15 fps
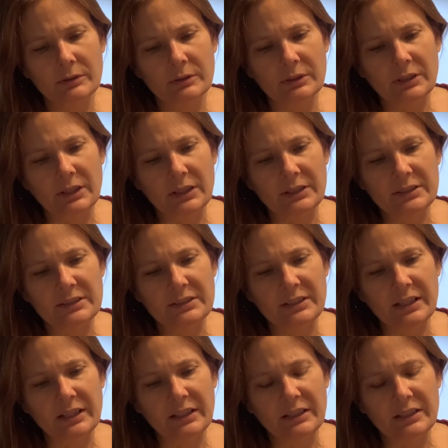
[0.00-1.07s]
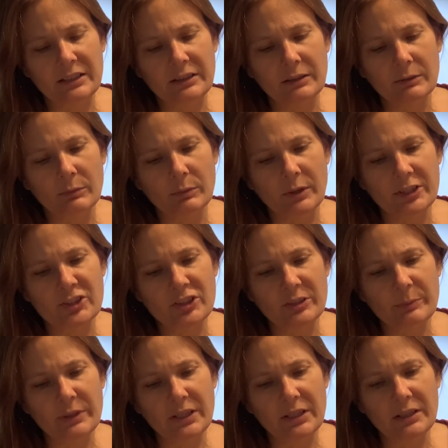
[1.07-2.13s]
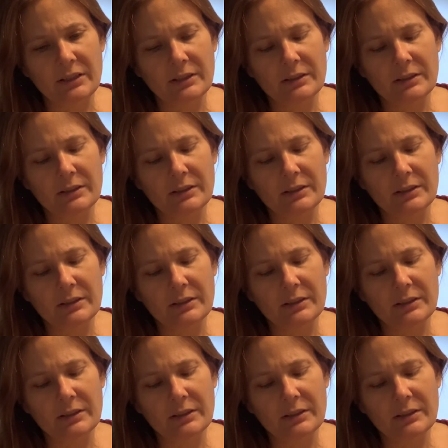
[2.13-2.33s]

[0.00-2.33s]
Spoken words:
God is standing near, watching me.